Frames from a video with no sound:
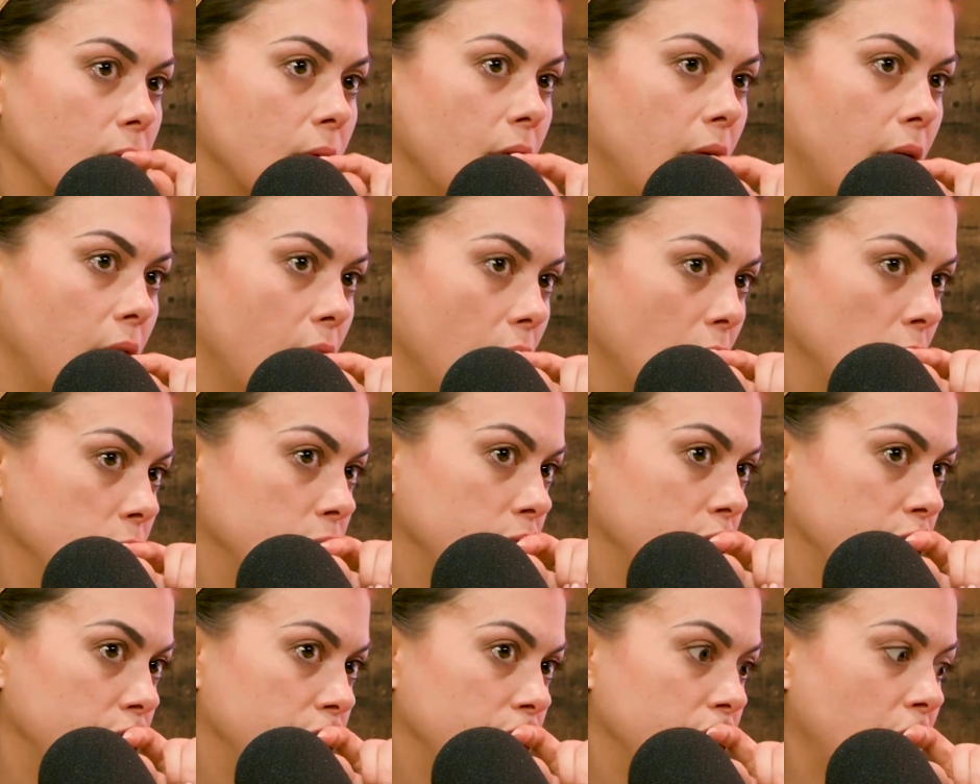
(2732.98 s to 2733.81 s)
Yeah.
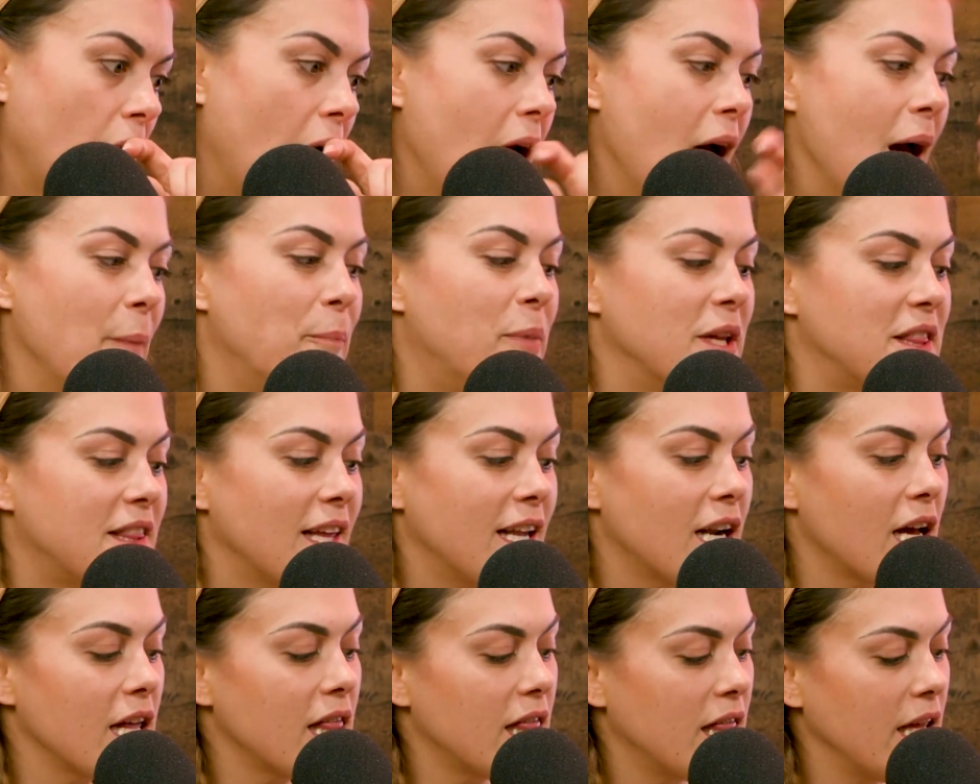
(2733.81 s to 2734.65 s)
But
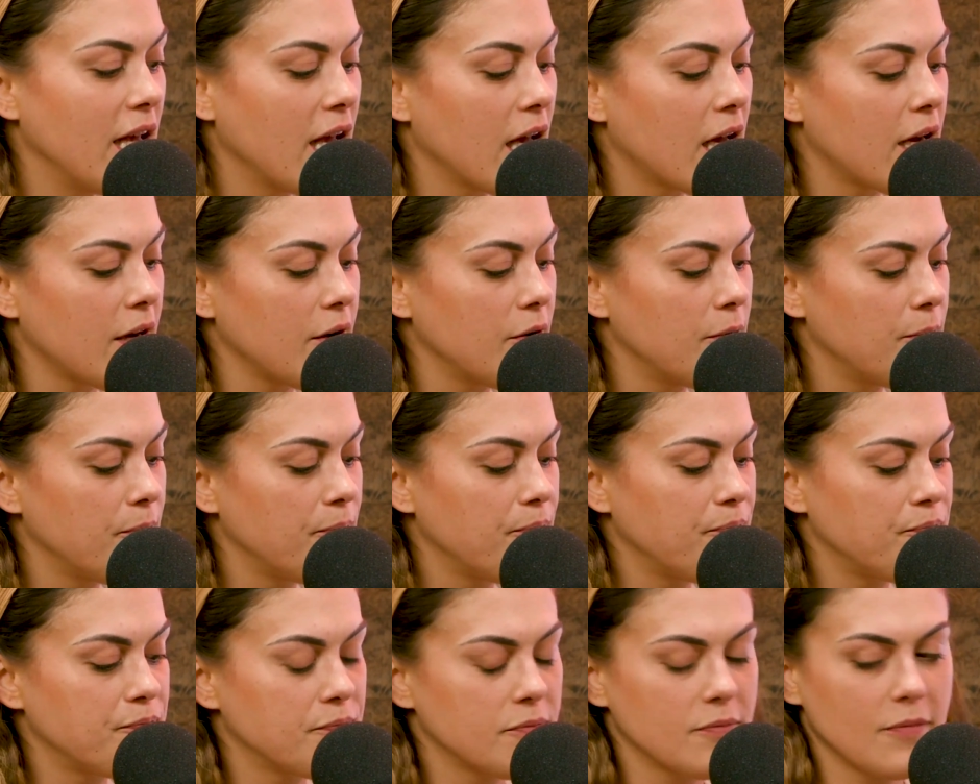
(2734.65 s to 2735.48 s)
then I think,
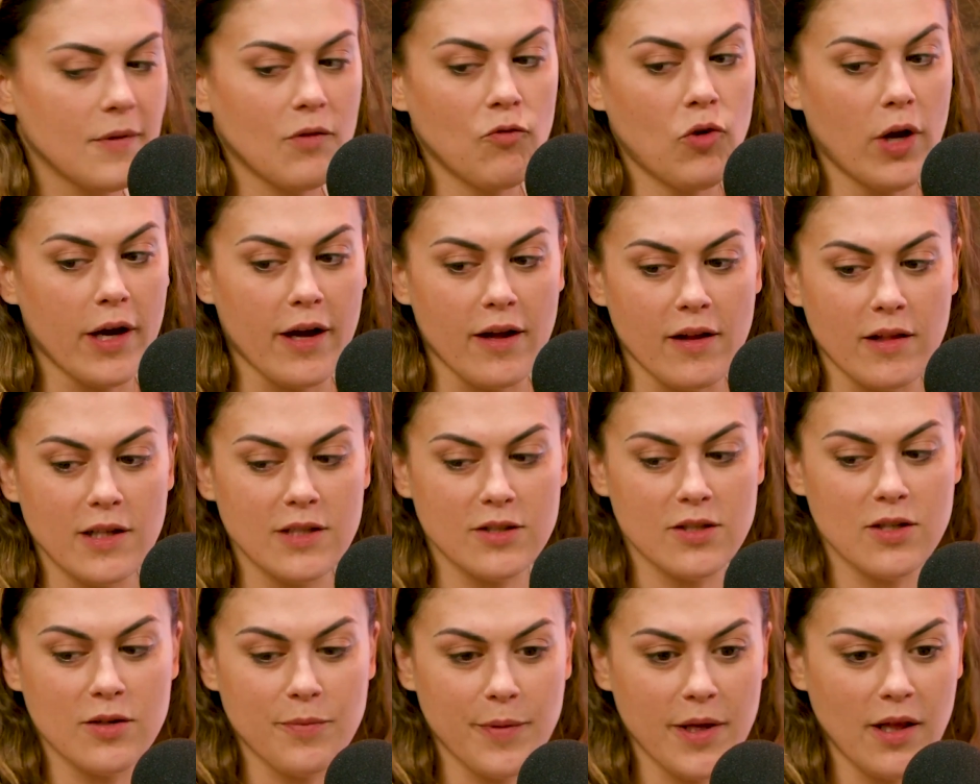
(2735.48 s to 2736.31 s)
okay, this
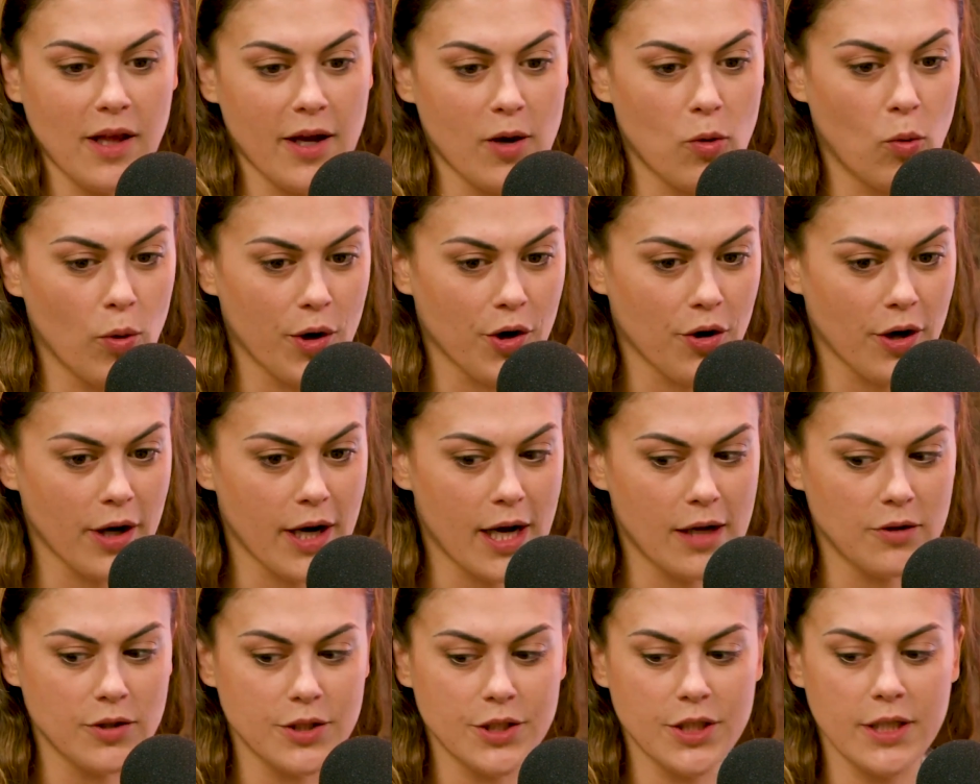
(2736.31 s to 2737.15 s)
is going to be like a weird
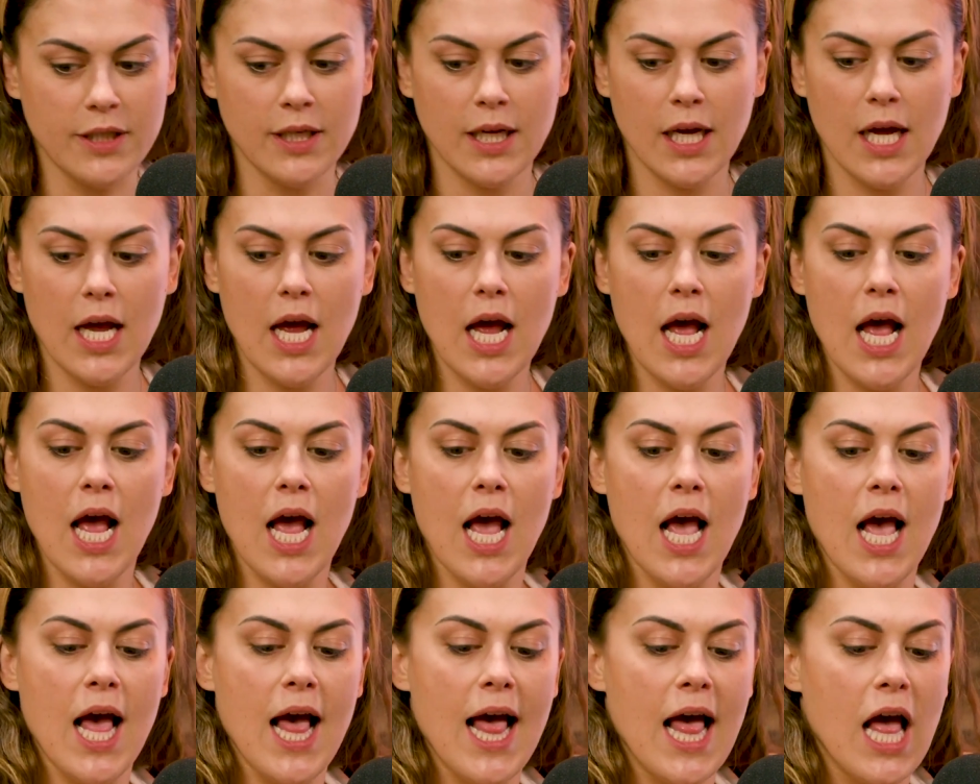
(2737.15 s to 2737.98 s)
analogy.
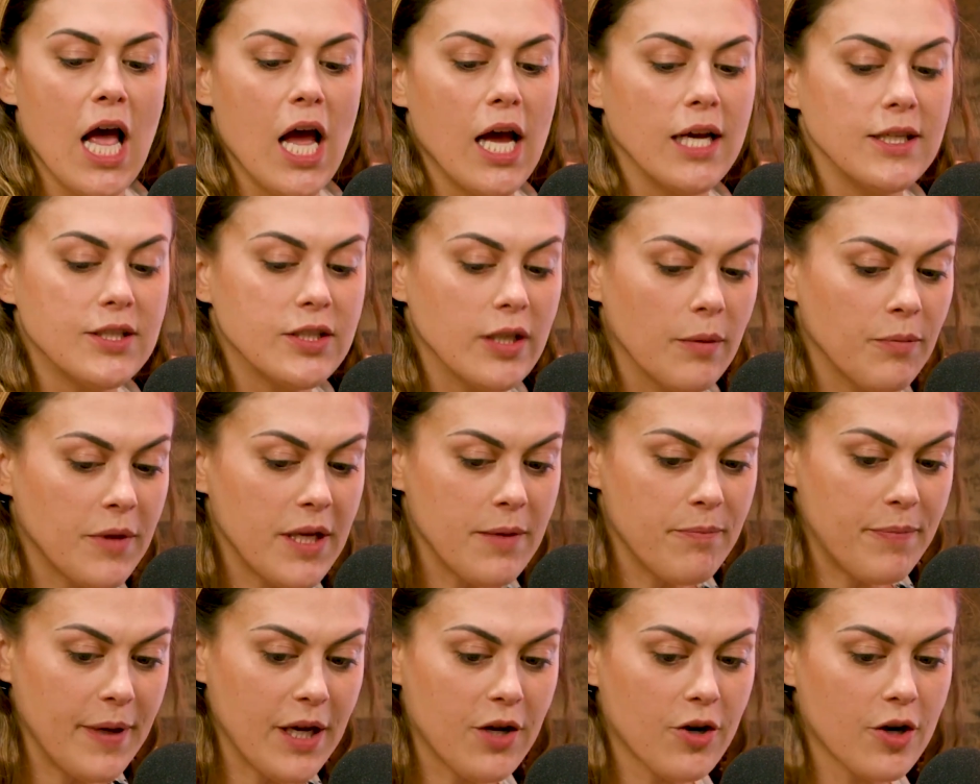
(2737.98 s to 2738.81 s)

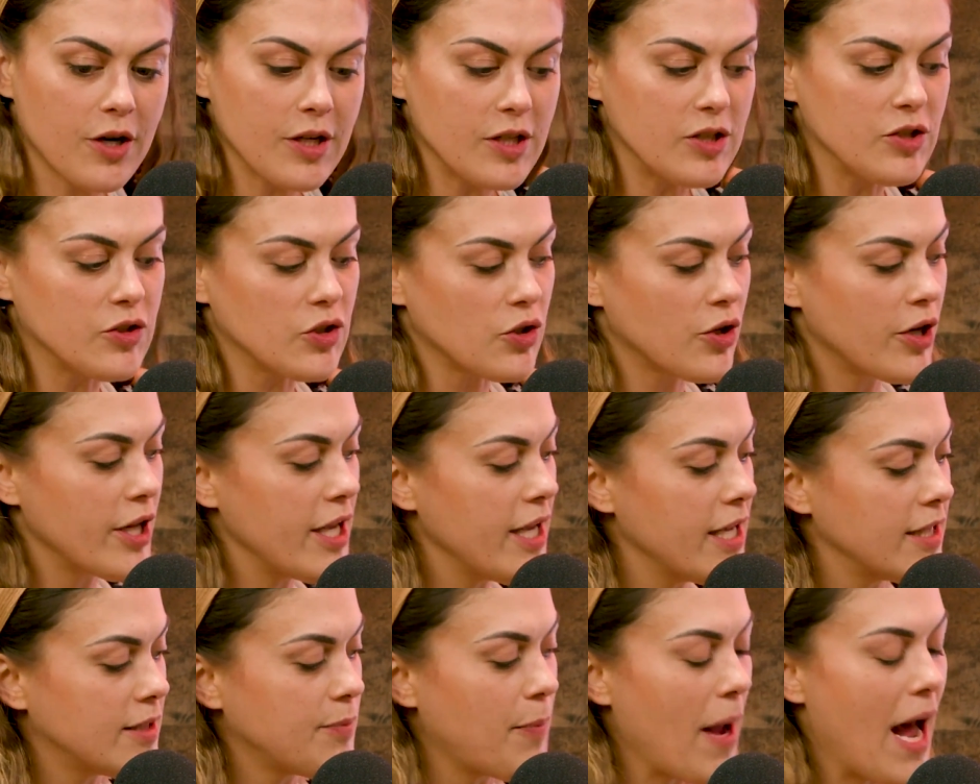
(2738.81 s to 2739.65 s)
Something bigger
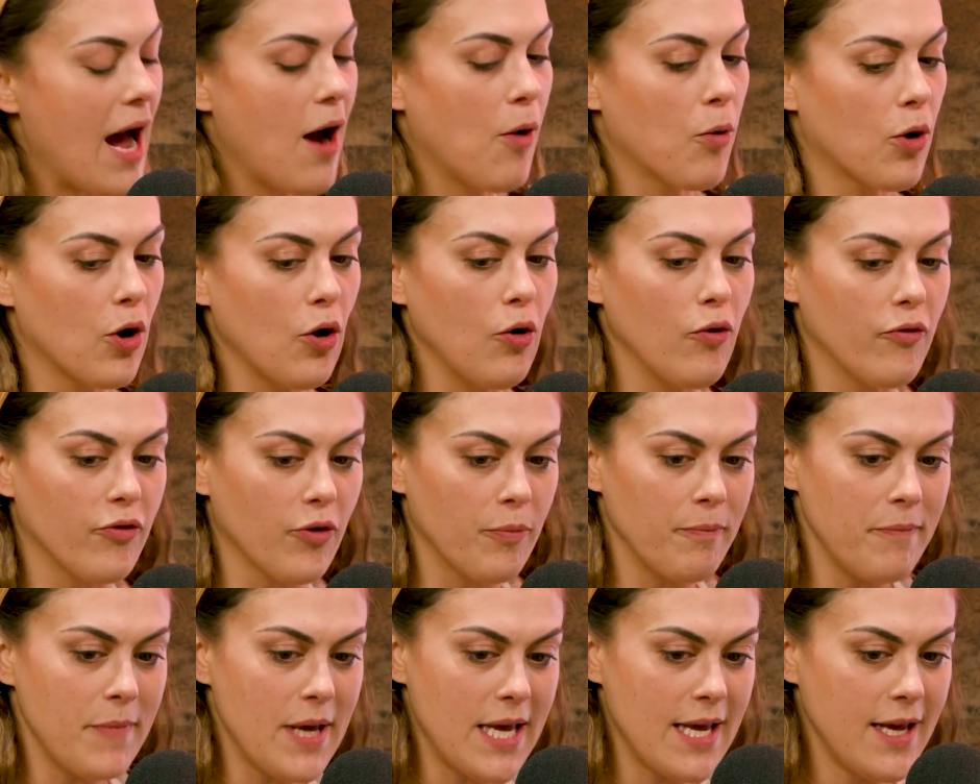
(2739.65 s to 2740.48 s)
exerting its power over
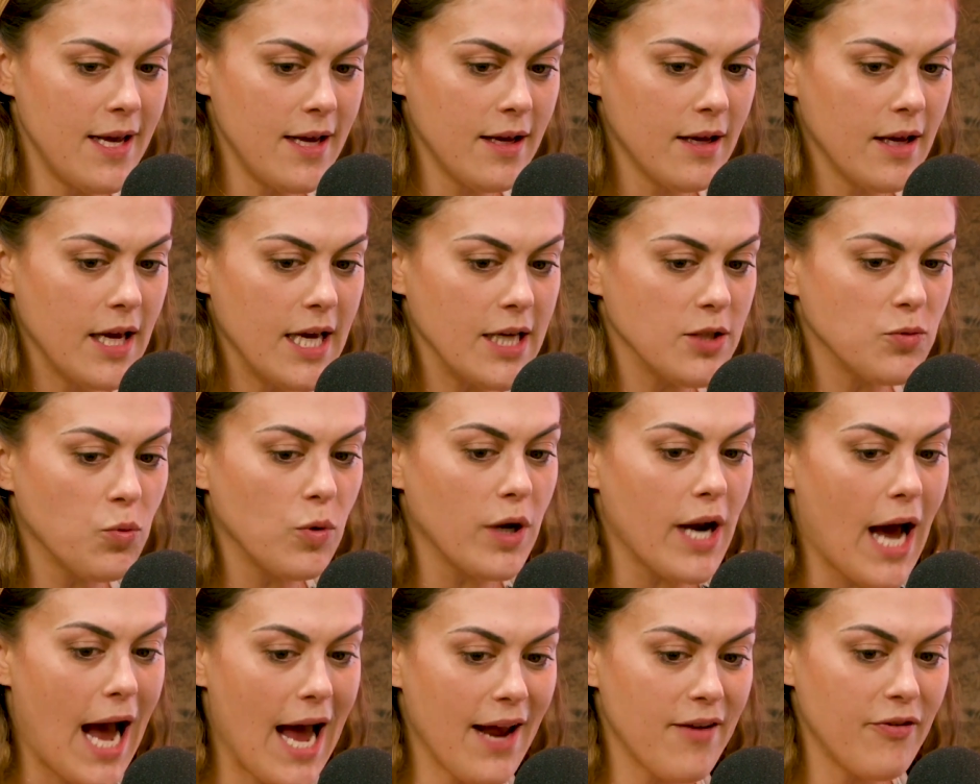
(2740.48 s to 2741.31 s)
me is
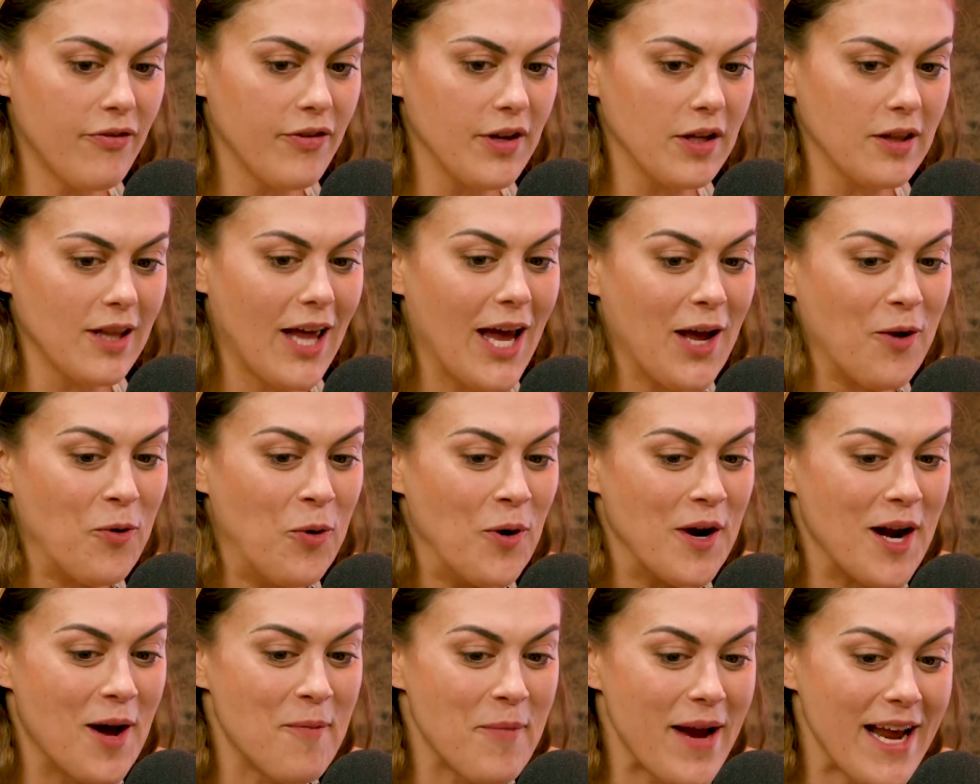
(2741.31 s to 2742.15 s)
what I feel like
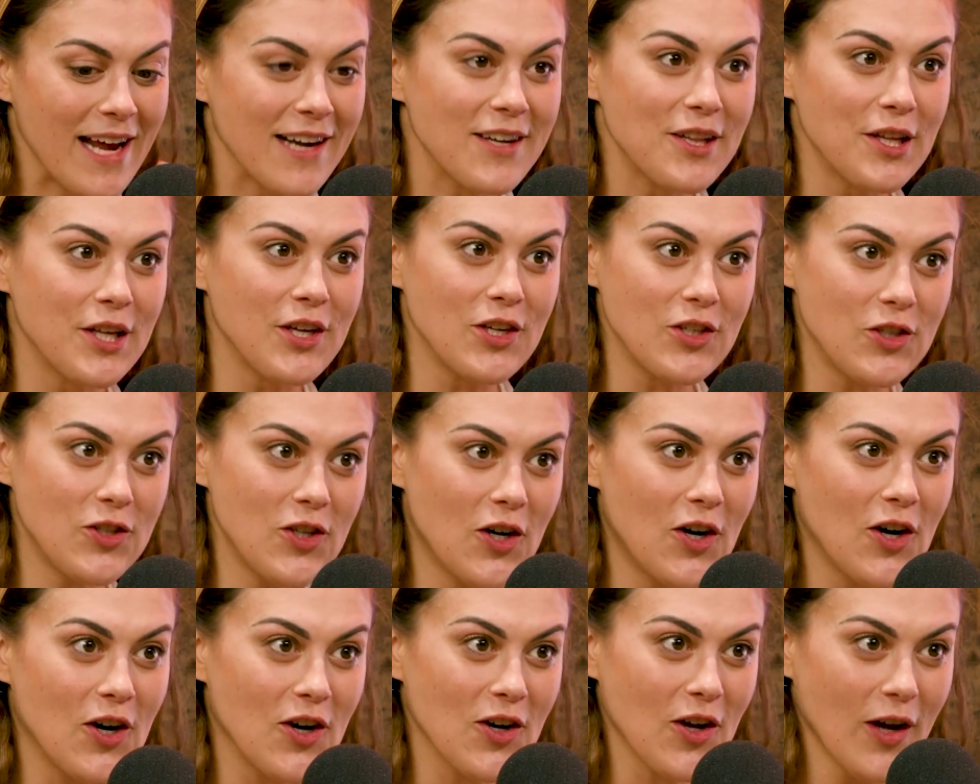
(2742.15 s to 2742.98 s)
when I'm handling a
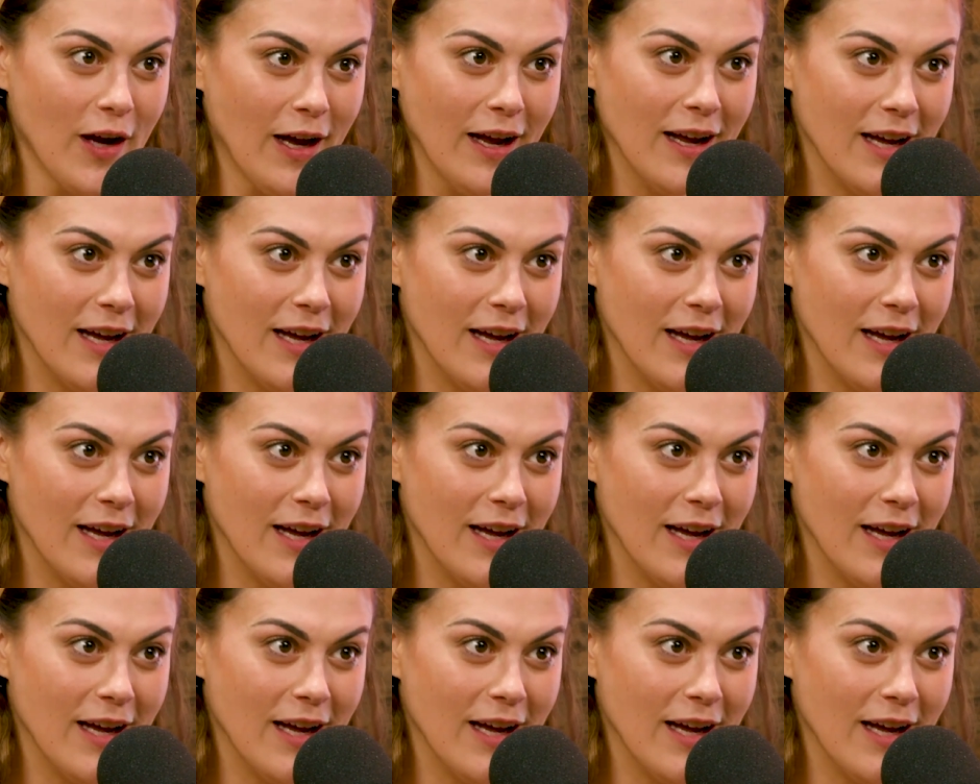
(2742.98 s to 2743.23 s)
dog.